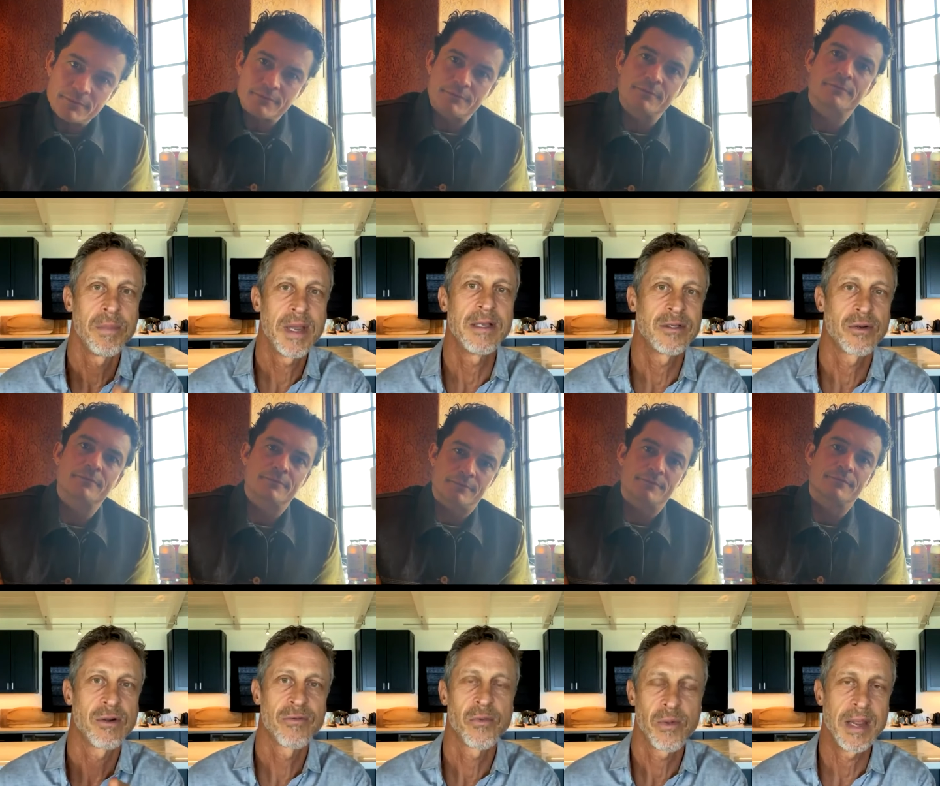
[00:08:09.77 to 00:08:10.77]
Speaker 1: obese or
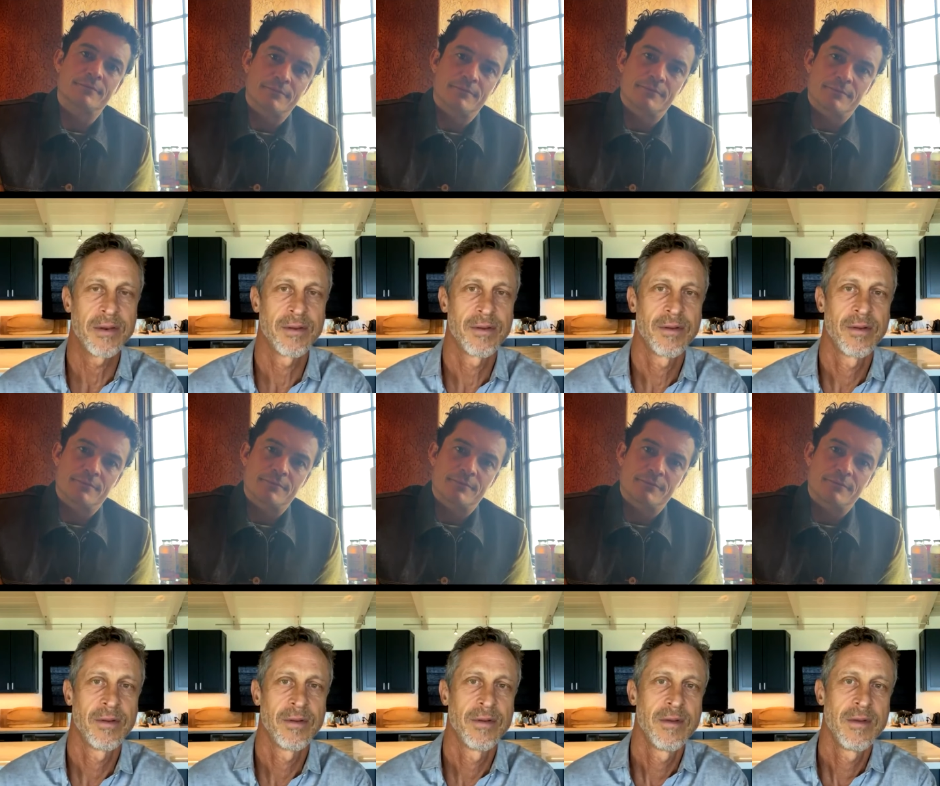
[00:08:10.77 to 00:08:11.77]
overweight,
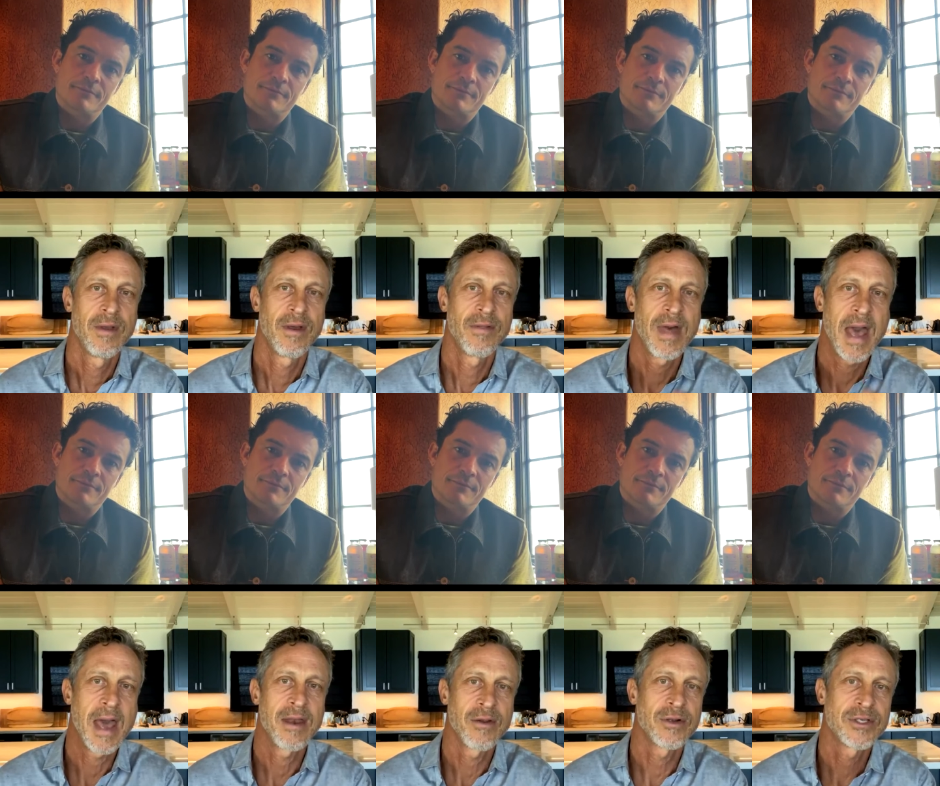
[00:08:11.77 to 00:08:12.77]

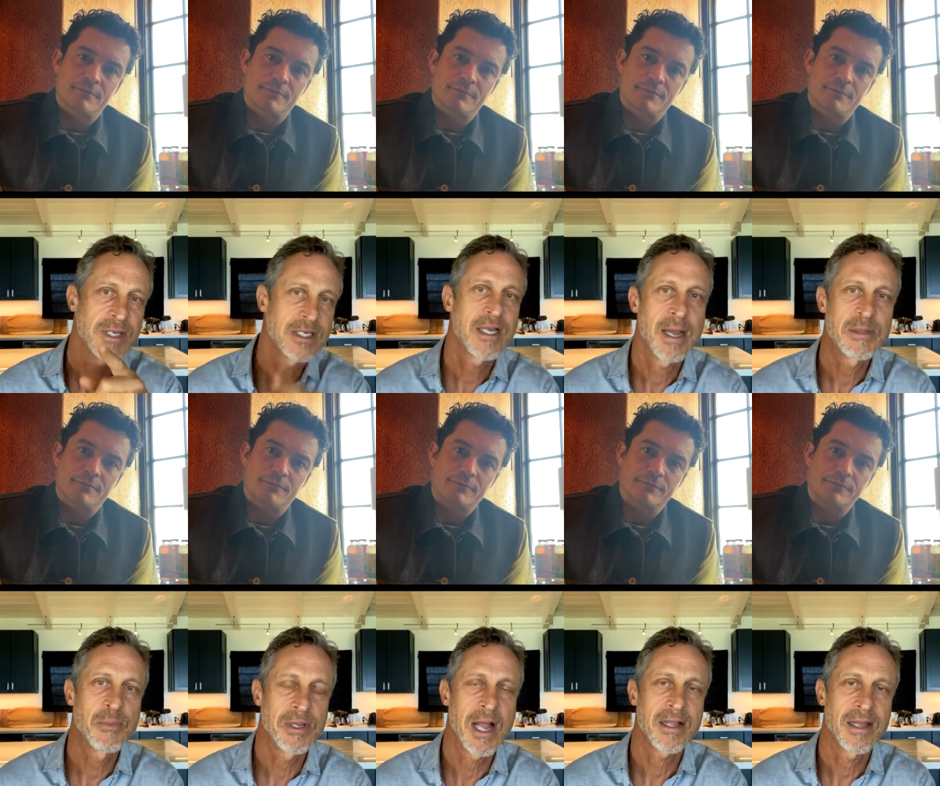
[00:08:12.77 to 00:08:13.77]
that you're six times more
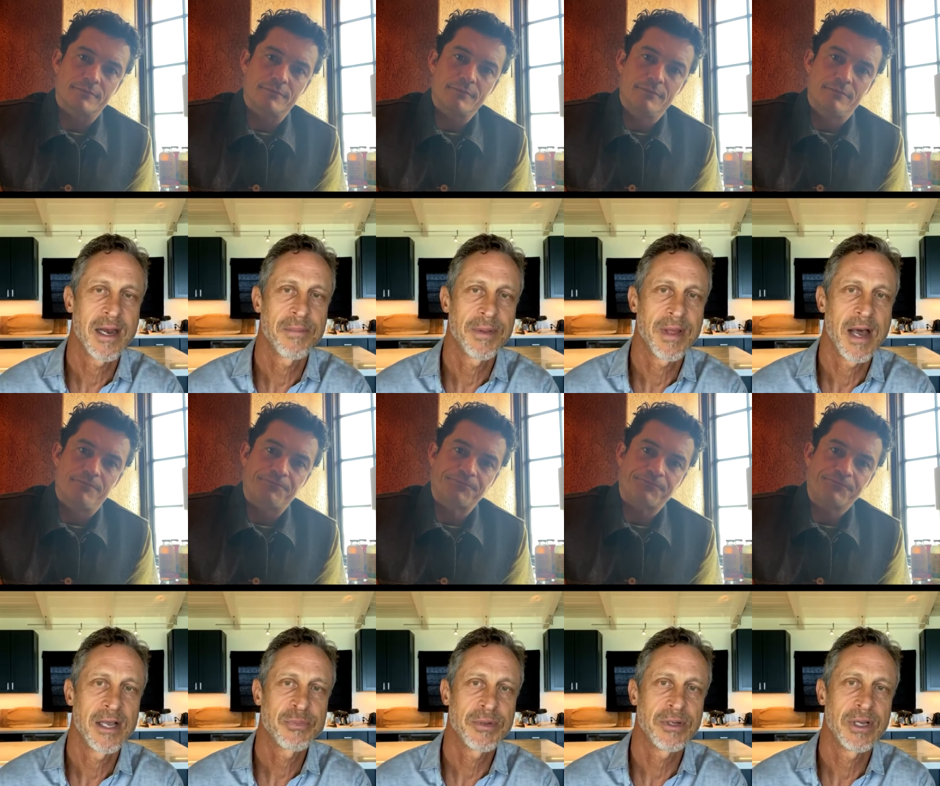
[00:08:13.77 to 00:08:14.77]
likely to end up in the
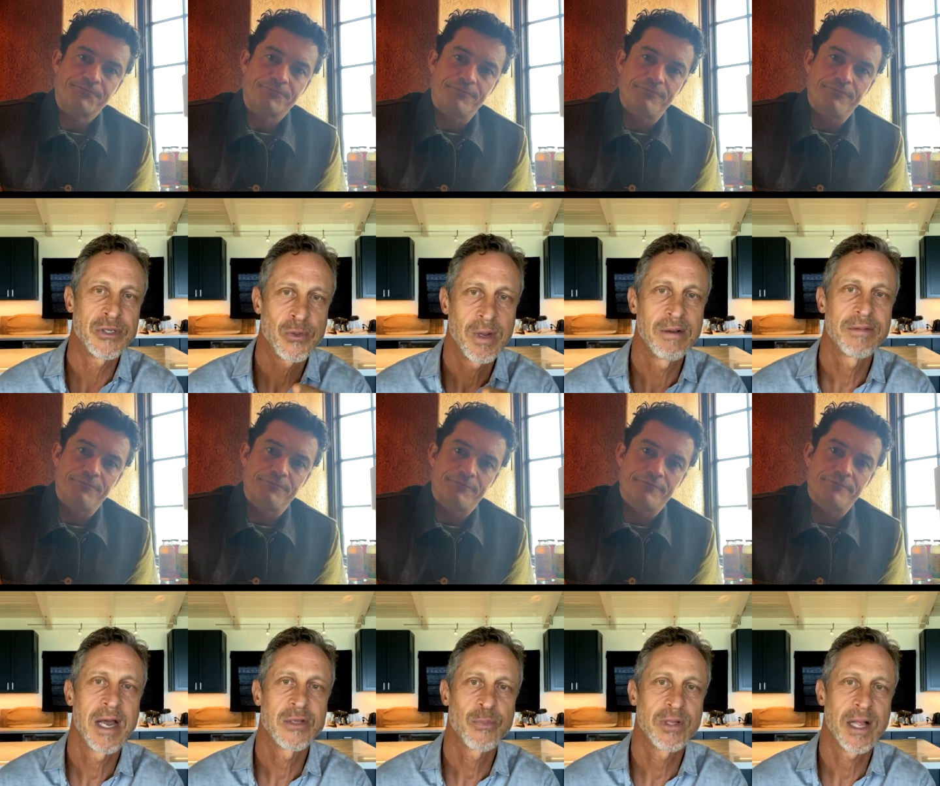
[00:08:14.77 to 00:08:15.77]
hospital and twelve
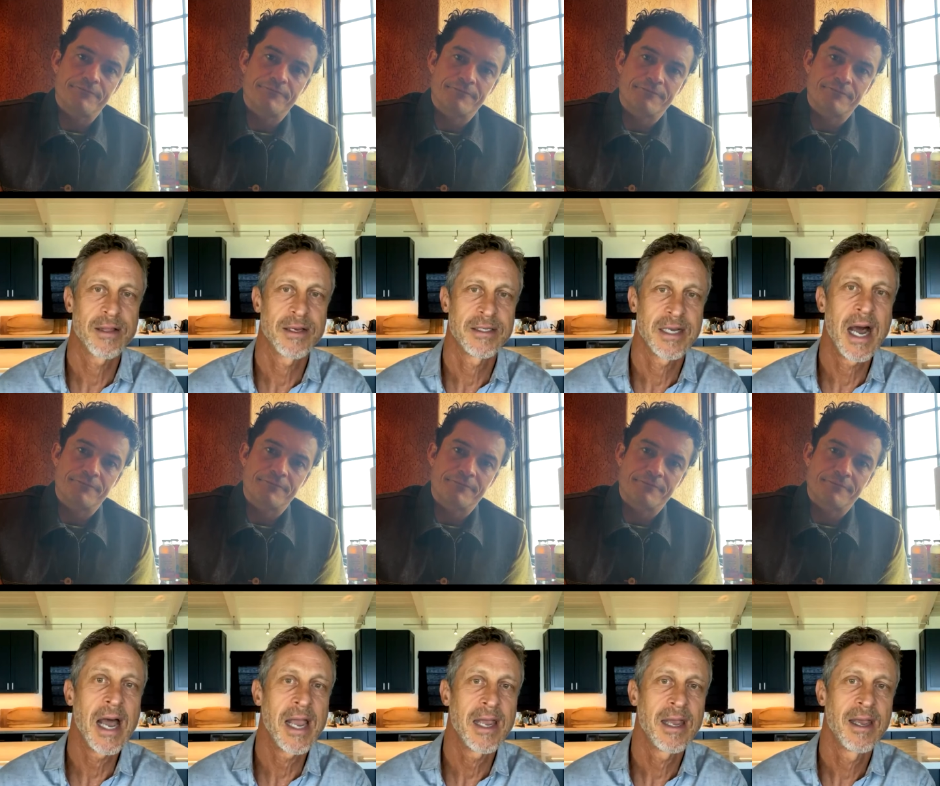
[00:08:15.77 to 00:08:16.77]
times more likely to
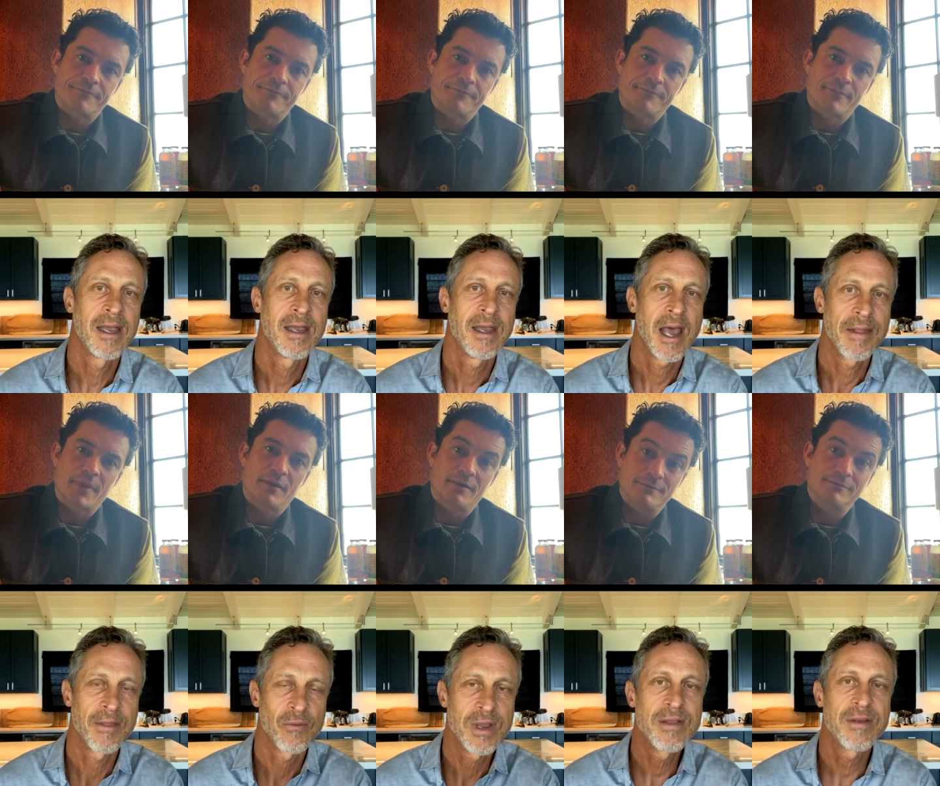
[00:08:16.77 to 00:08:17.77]
die. And the
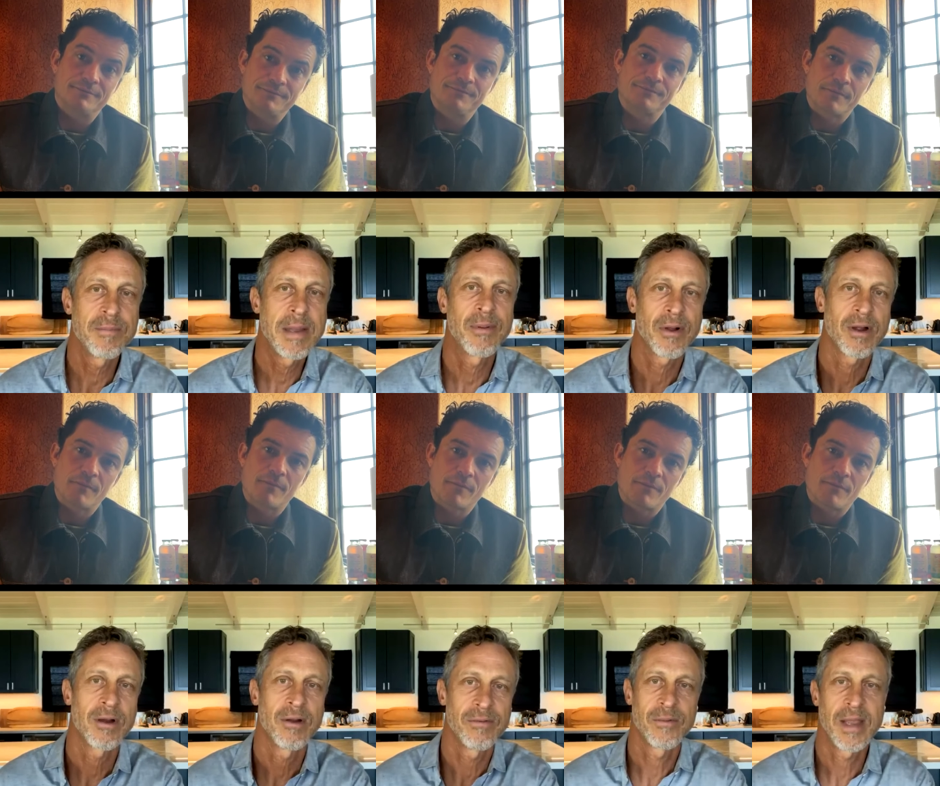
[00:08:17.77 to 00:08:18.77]
reason people
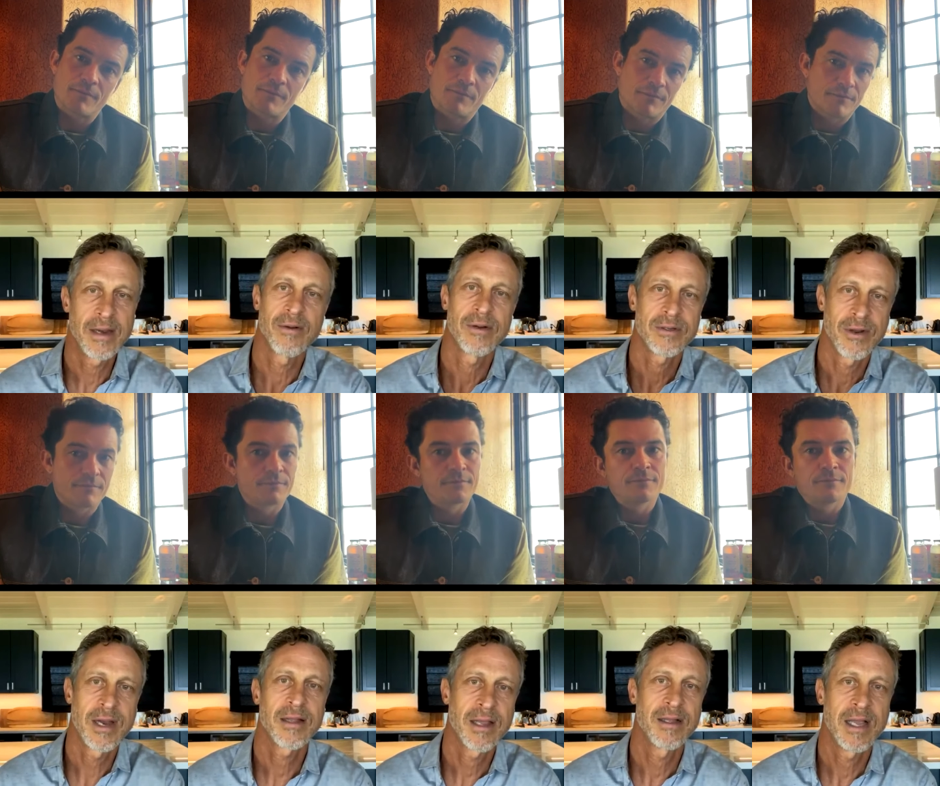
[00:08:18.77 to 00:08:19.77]
are overweight or
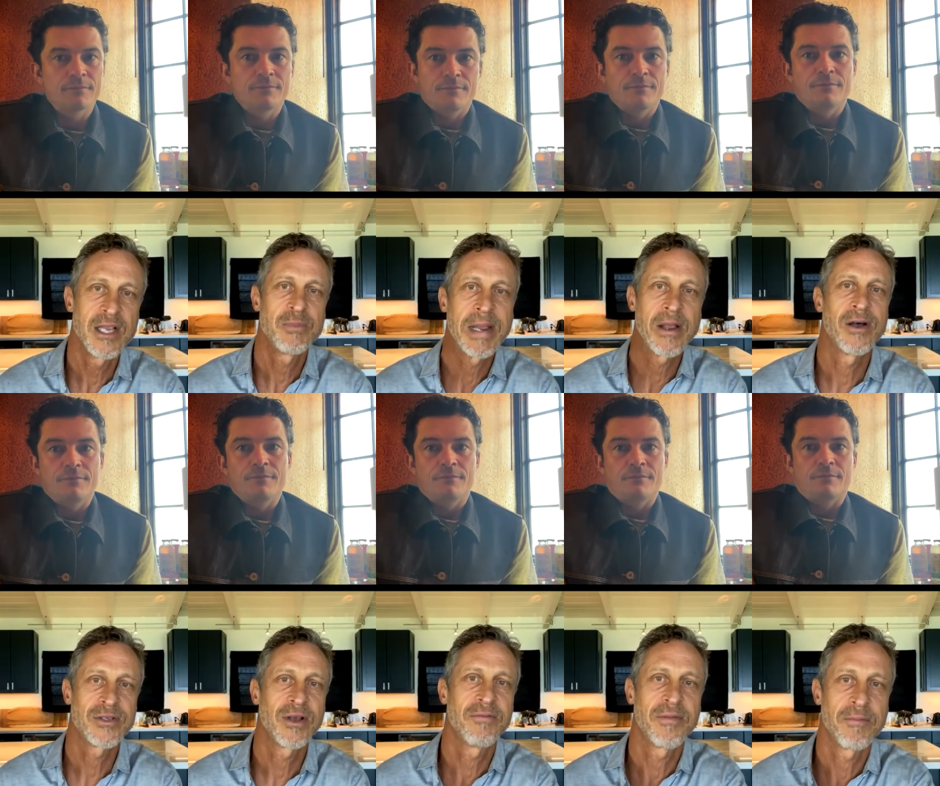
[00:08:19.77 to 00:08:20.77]
chronically ill is because
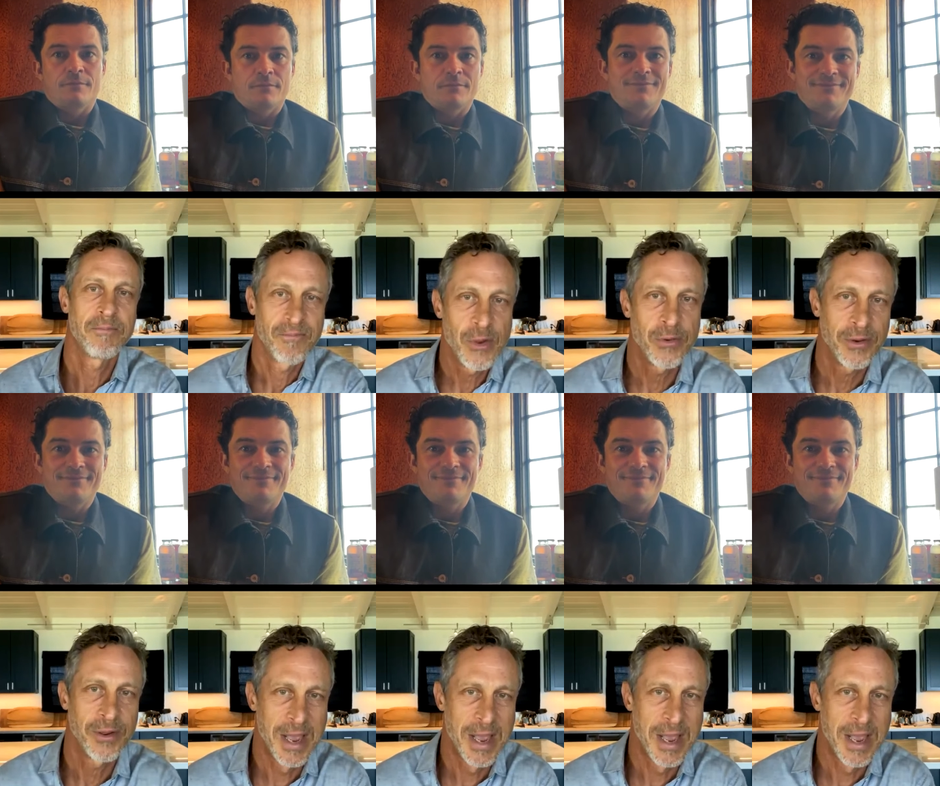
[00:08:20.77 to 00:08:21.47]
of food.